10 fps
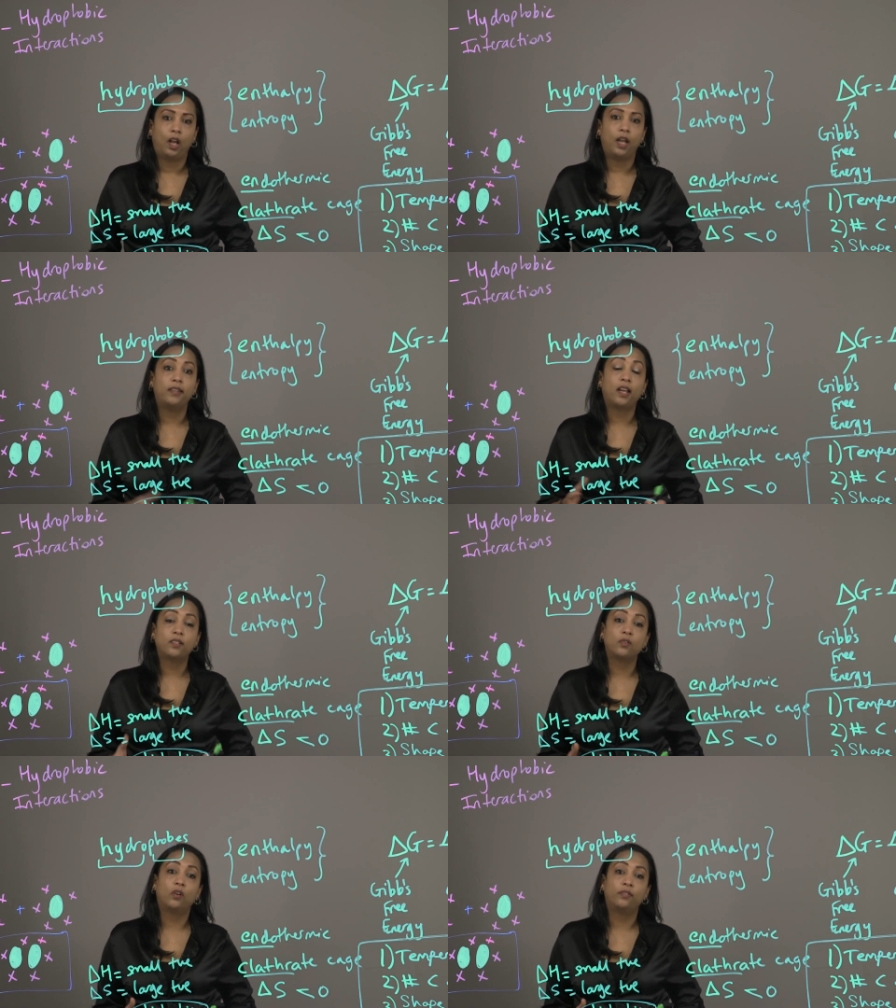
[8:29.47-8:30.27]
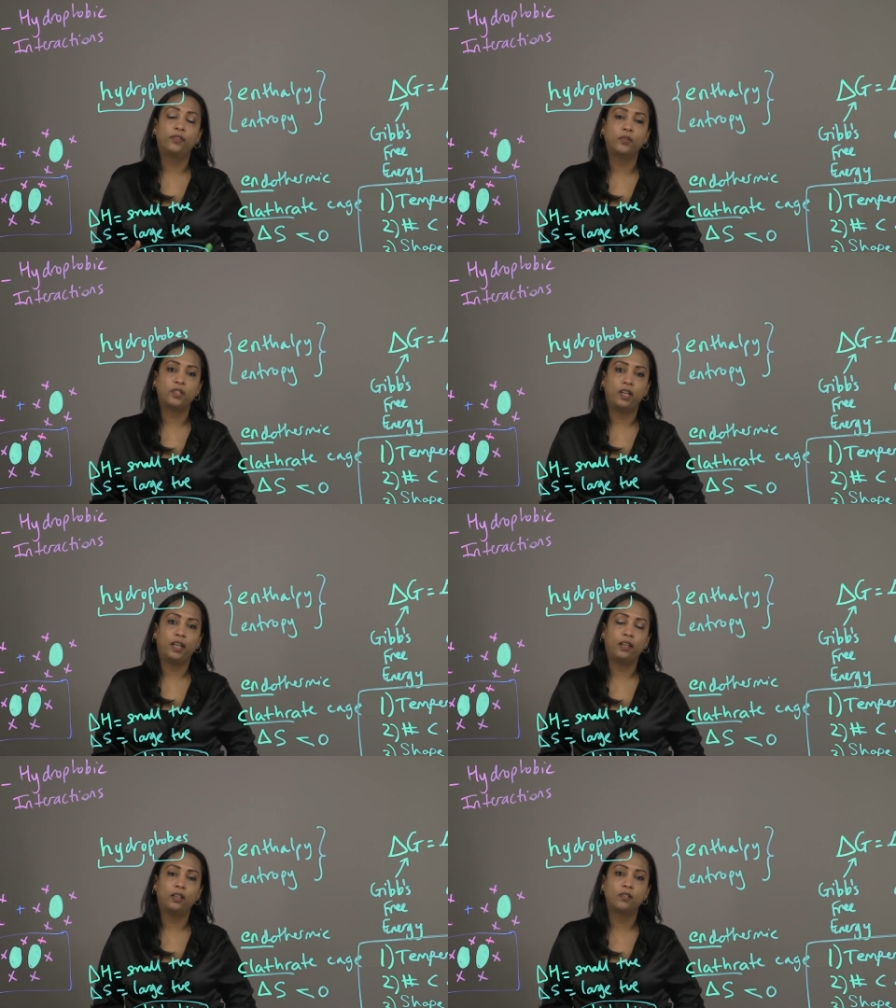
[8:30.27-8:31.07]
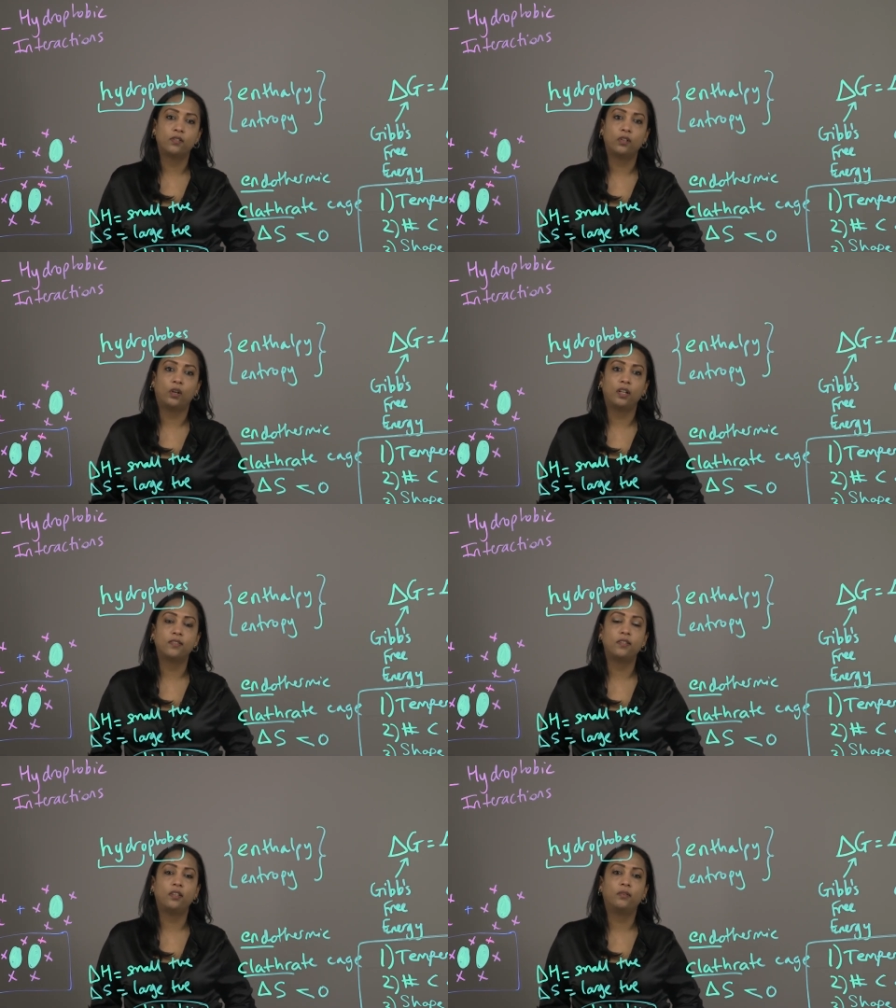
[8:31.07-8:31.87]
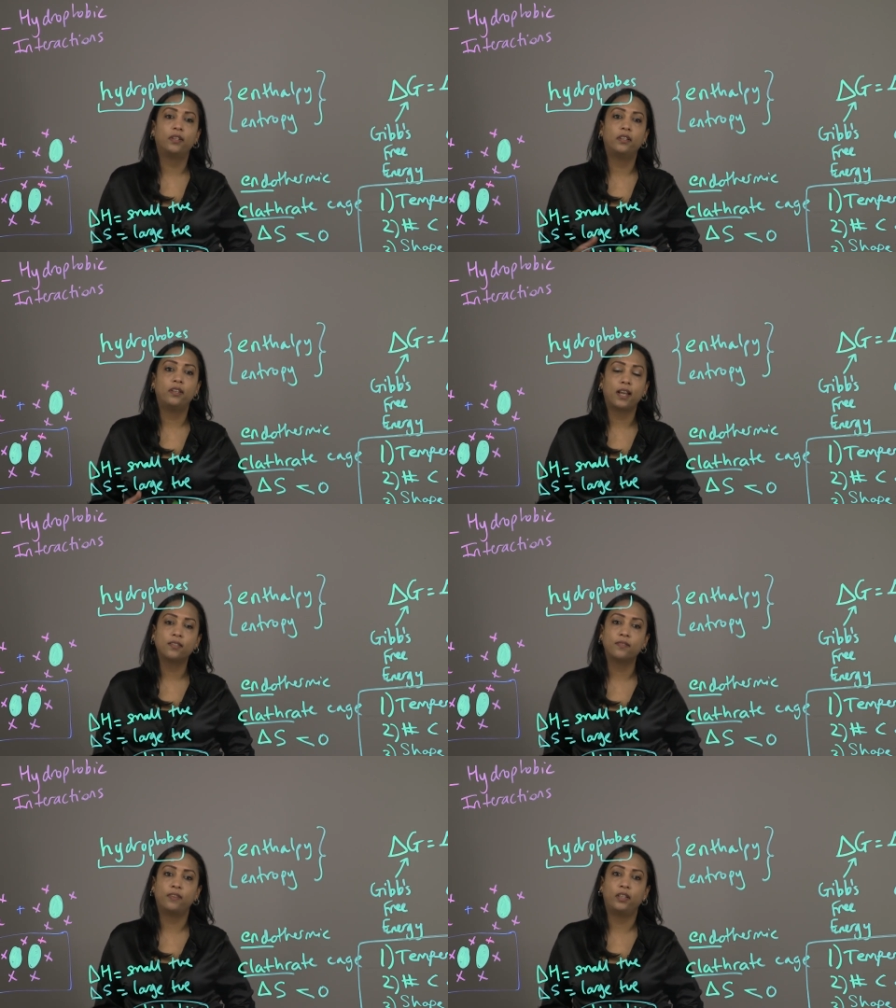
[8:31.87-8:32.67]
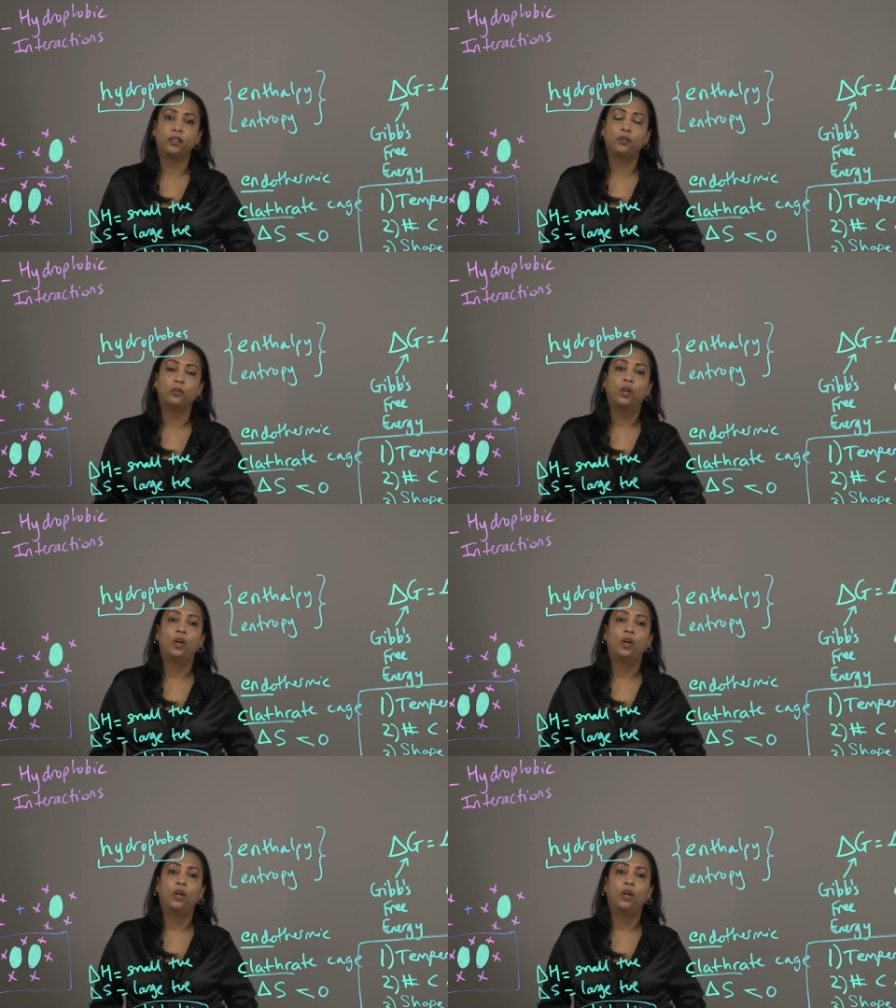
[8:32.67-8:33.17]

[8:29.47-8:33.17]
And that's all for today. So I'll see you in the next video,